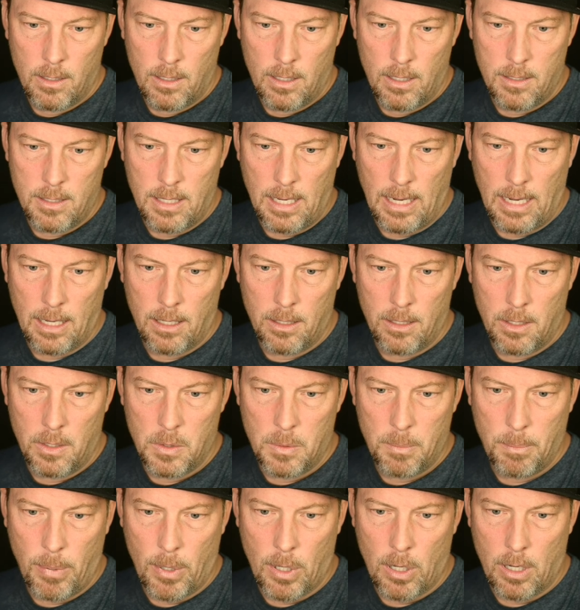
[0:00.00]
his hand in
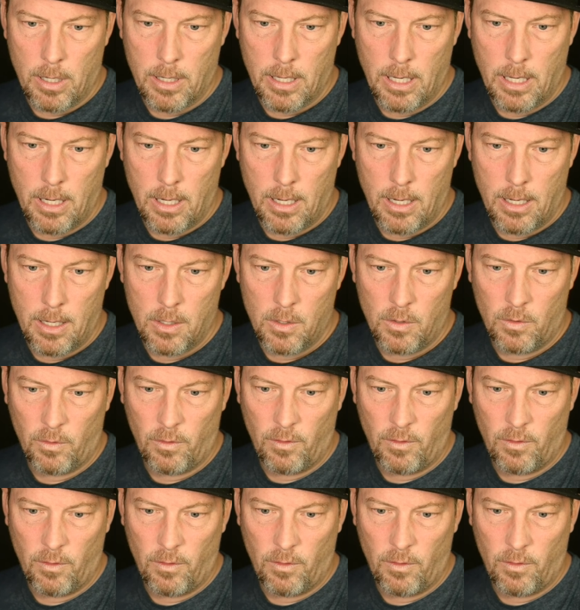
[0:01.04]
his pocket and his